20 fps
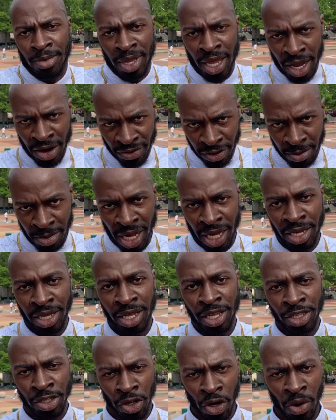everybody
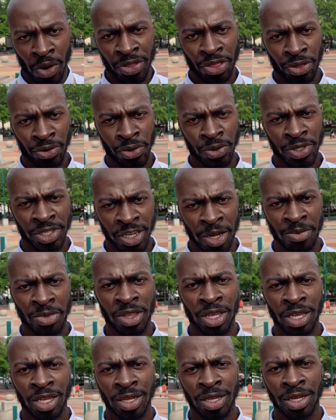is going through
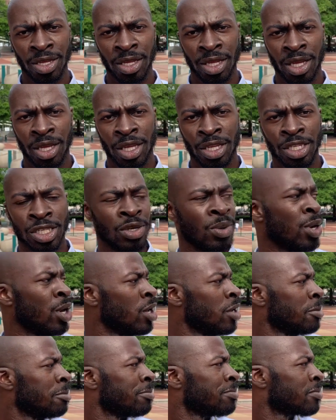something. So
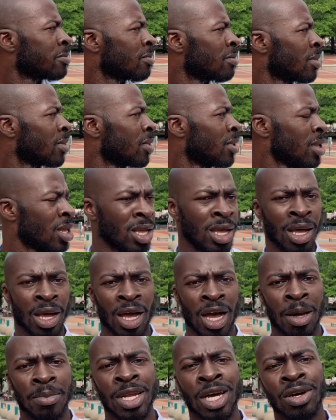
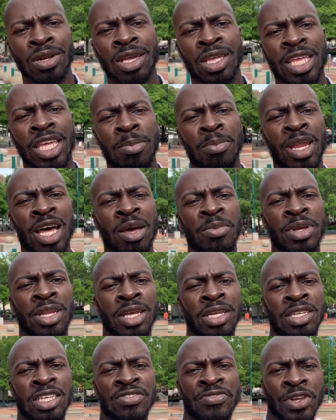I'm not going to keep blabbing
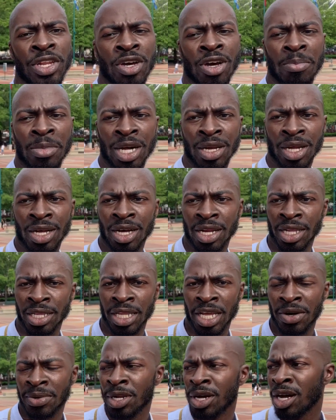in this video. I'm about to cut it
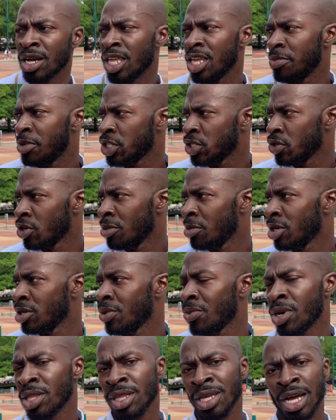now, and I'll keep it short. But
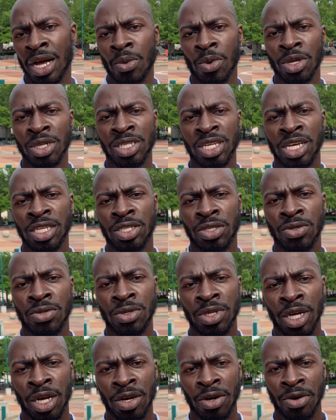the one thing I will say to you,
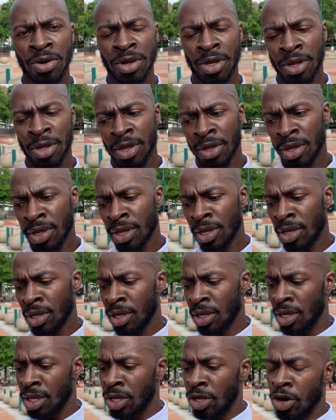yo,
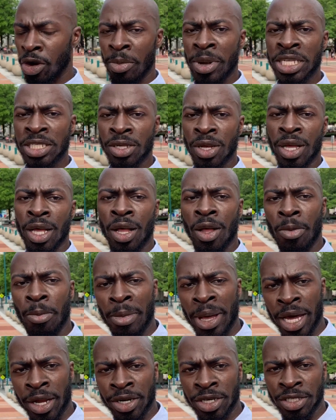your mental health
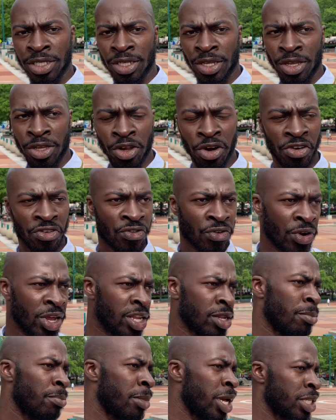matters. Your
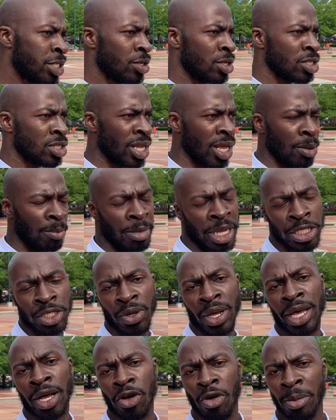friend
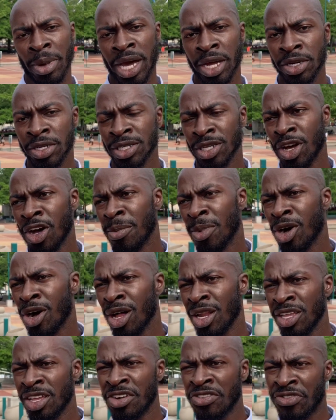mental health matters.
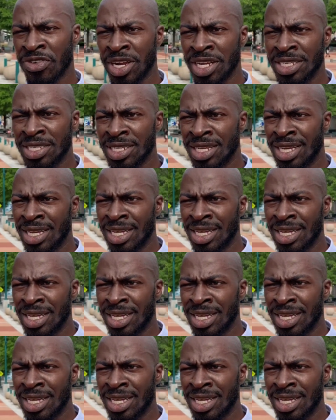Calling your friends,